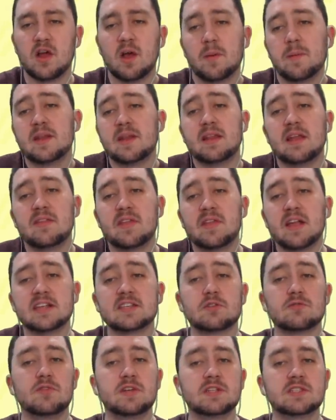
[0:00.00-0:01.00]
I mean, there's
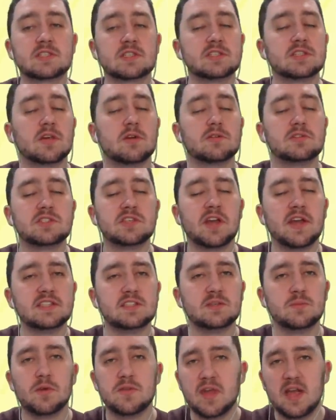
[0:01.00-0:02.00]
a risk
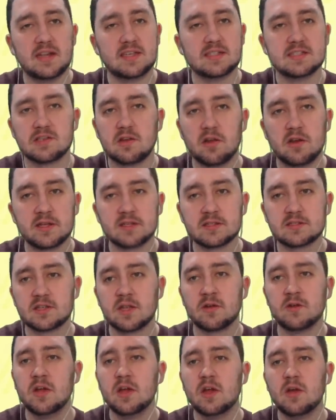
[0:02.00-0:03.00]
associated with any signing.
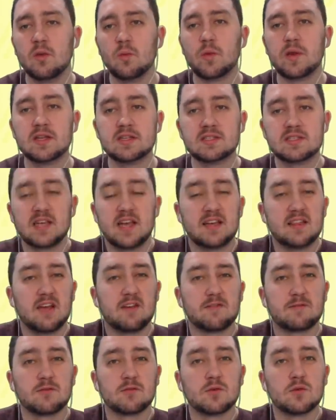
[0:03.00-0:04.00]
So we can say
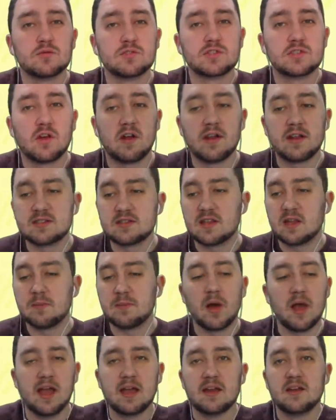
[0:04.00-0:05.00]
that for all signings. They
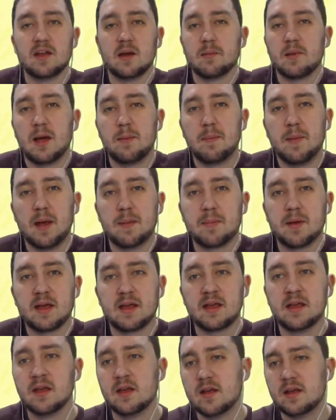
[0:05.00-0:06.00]
might end up like Pepe.
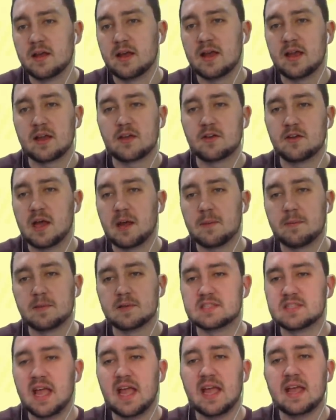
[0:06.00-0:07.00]
It could happen
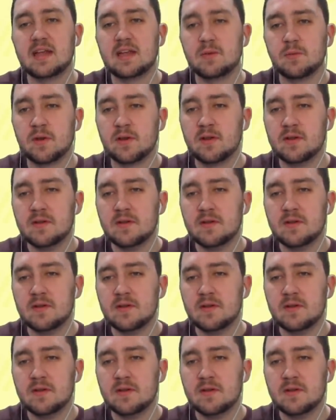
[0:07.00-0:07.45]
to anyone.